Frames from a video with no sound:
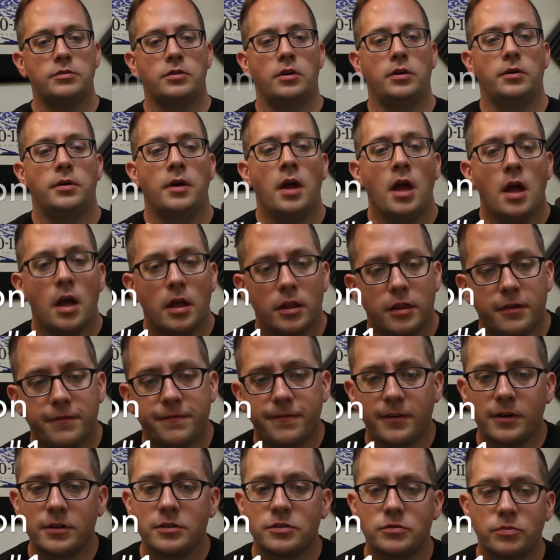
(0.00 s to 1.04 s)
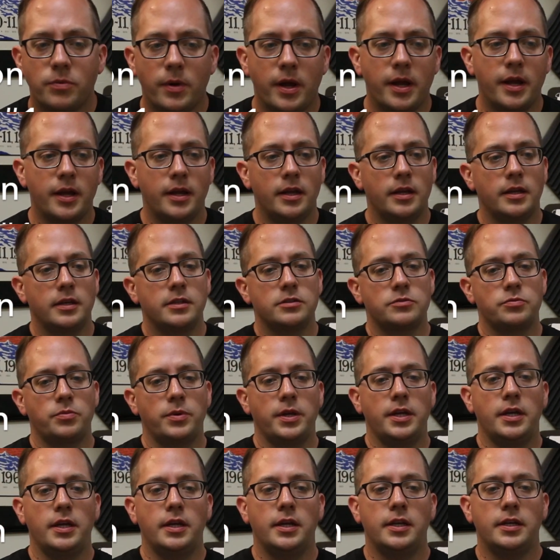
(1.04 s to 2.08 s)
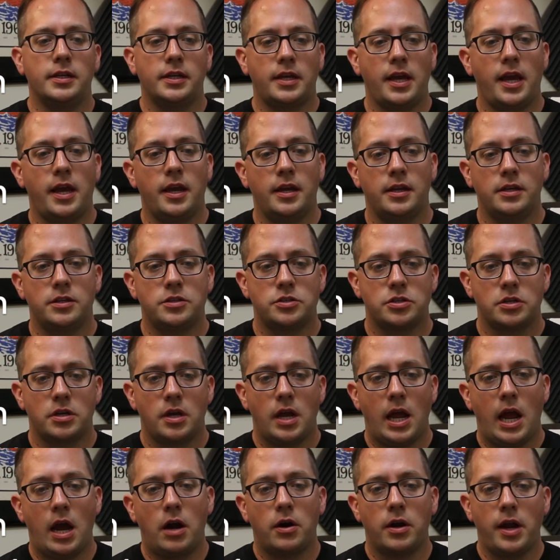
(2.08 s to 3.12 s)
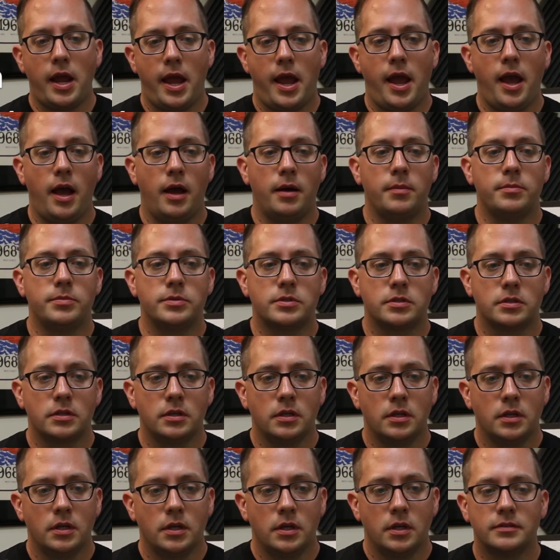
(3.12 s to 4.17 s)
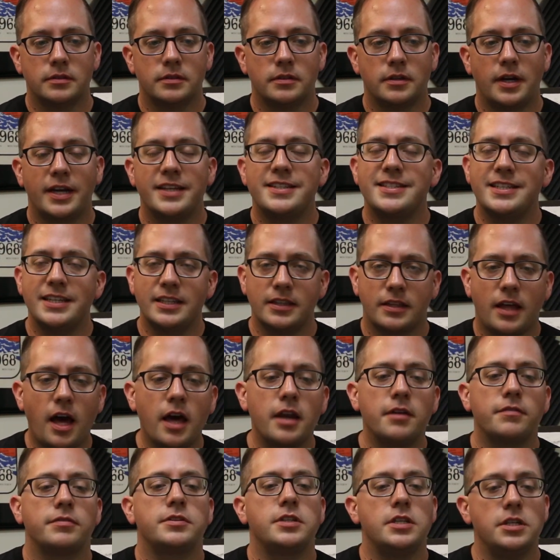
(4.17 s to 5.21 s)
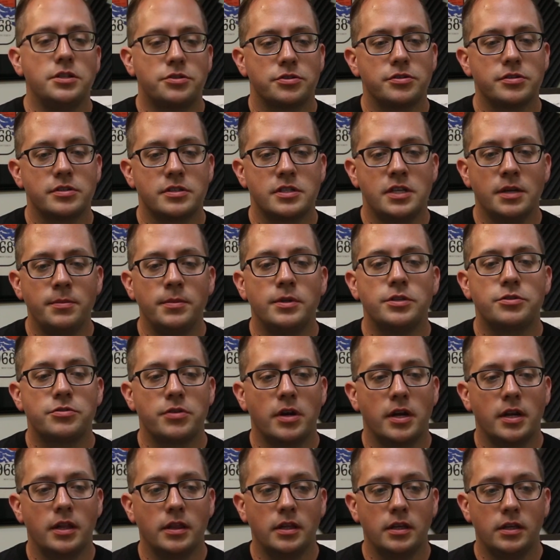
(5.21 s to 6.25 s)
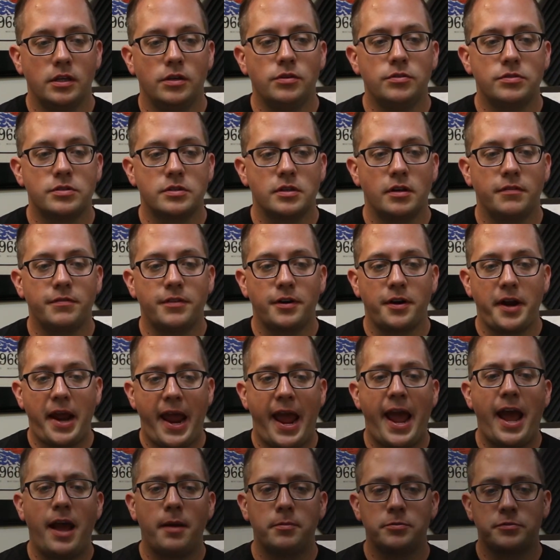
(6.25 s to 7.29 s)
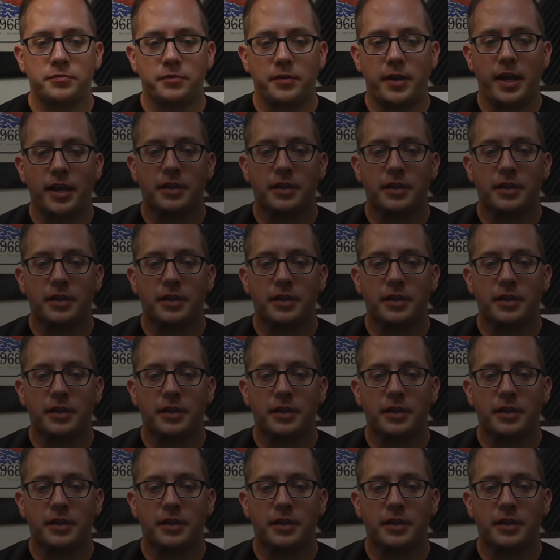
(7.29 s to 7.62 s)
So the first way is we engage our abs. I see a lot of teachers demonstrating the use of their abs for